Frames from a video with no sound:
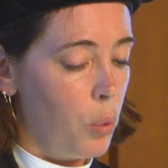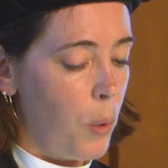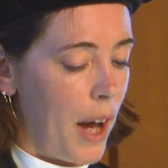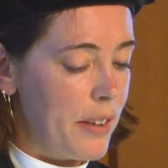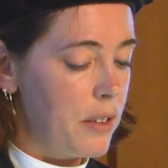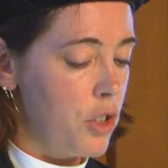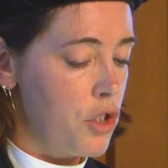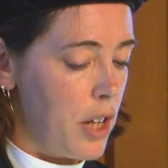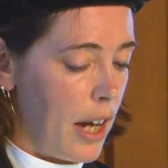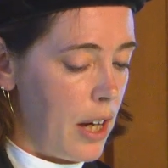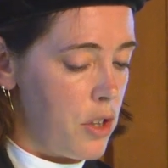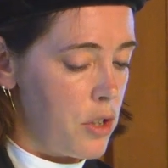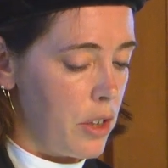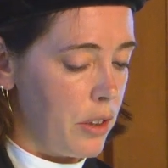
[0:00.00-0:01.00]
weather
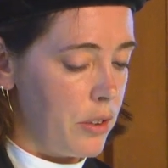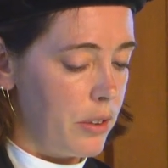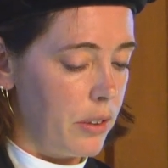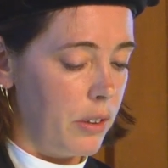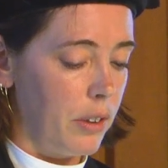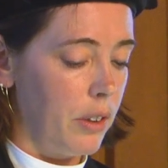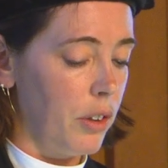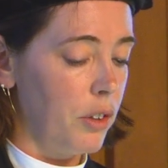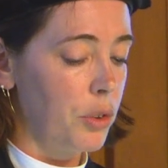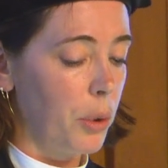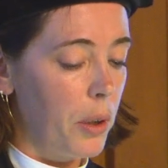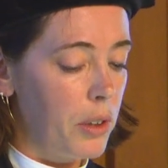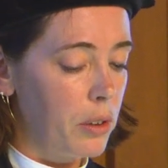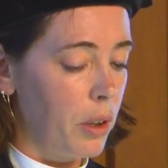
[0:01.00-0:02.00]
changes,
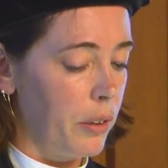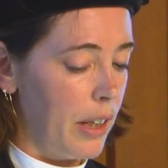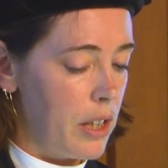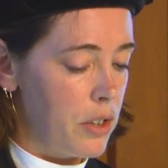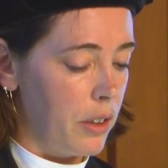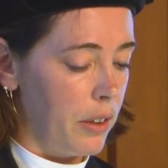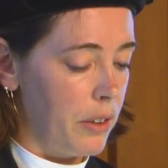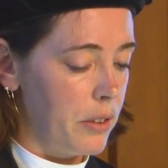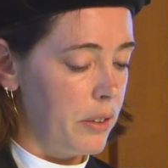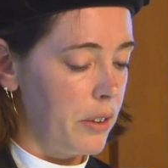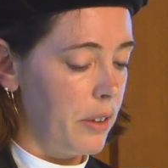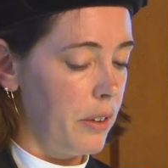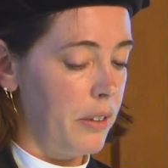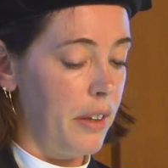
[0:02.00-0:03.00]
soil
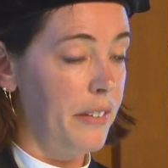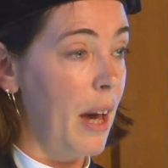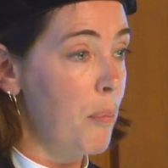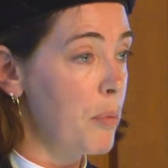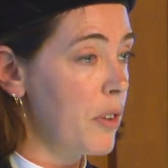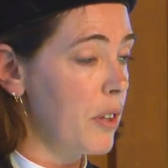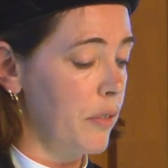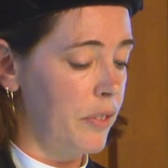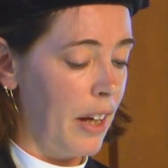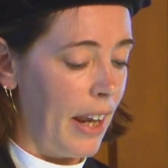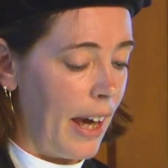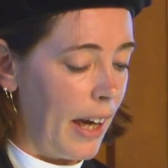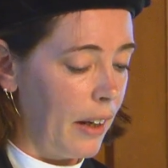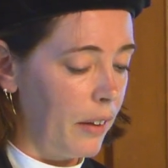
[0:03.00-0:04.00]
conditions, the depth of the
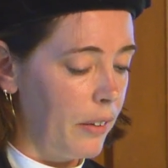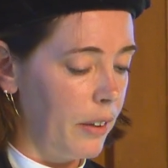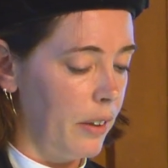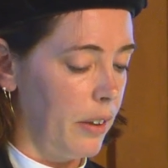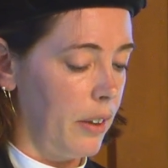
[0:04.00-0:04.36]
land,